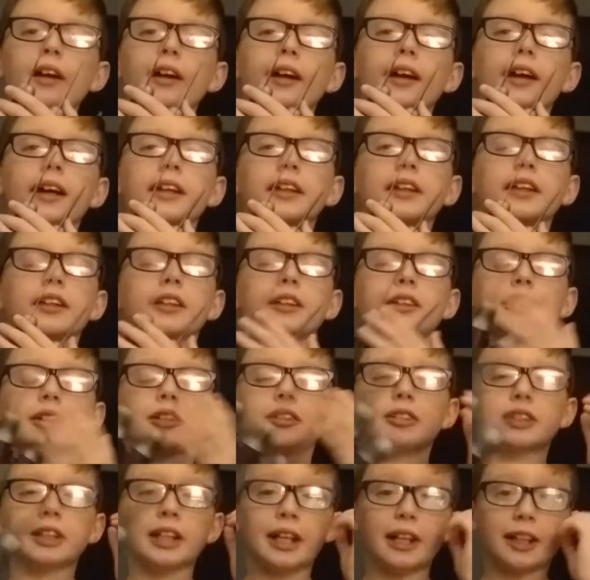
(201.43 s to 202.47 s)
And then this
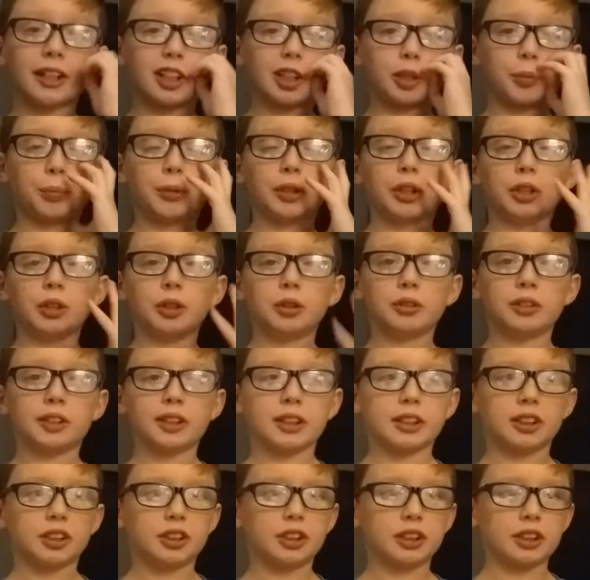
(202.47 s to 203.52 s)
girl's head explodes
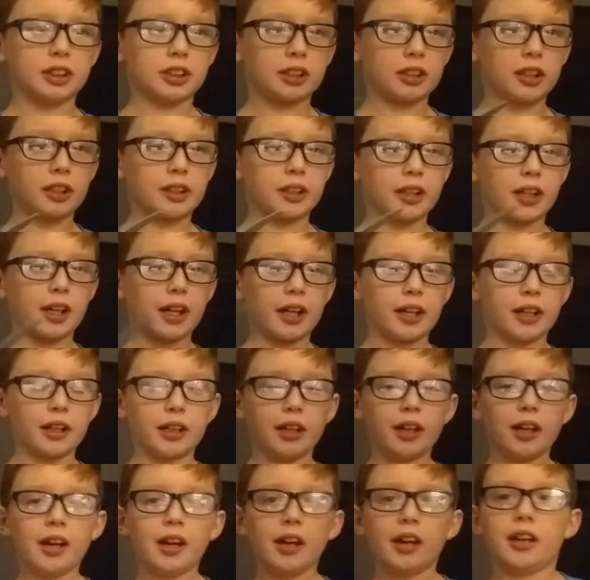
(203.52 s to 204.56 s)
because Jigsaw died,
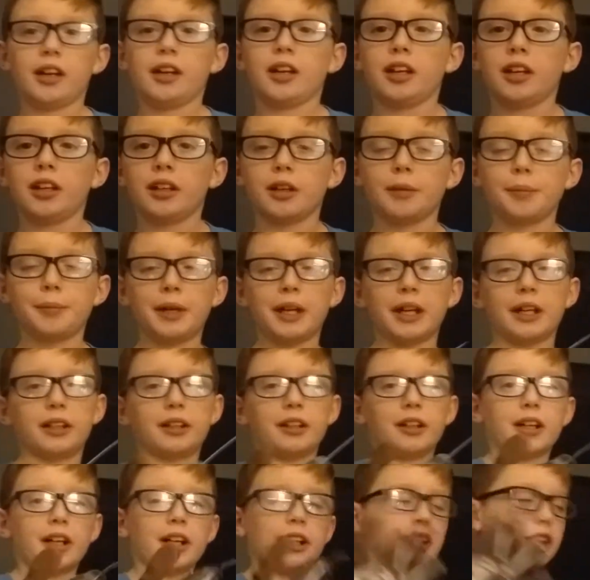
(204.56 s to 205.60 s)
and
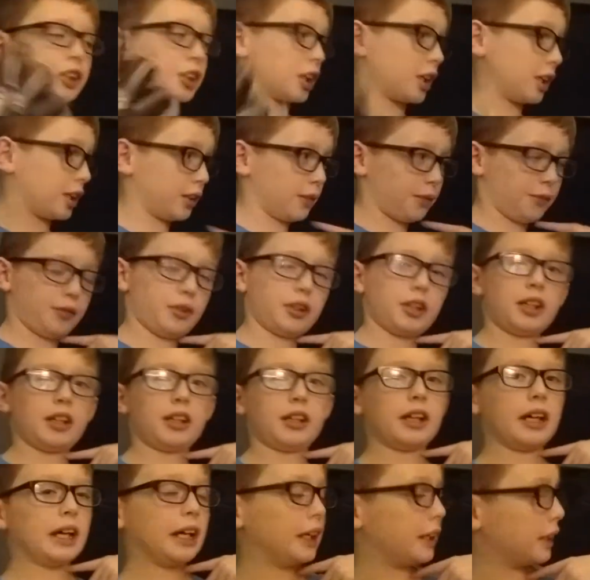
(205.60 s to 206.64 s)
Amanda got shot in the freaking
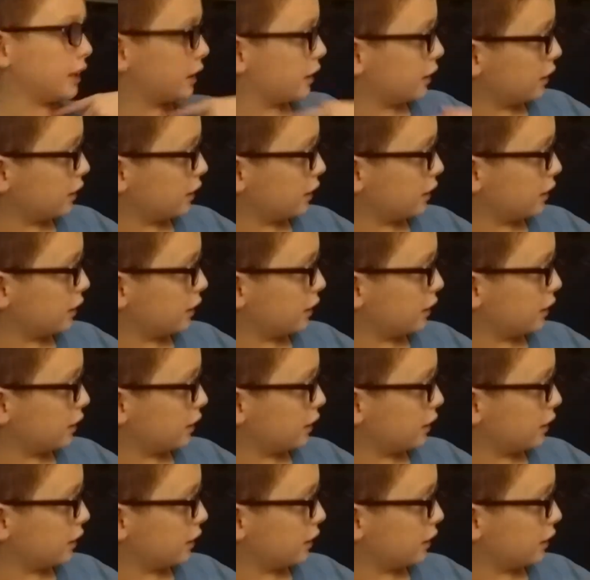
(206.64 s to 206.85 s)
neck.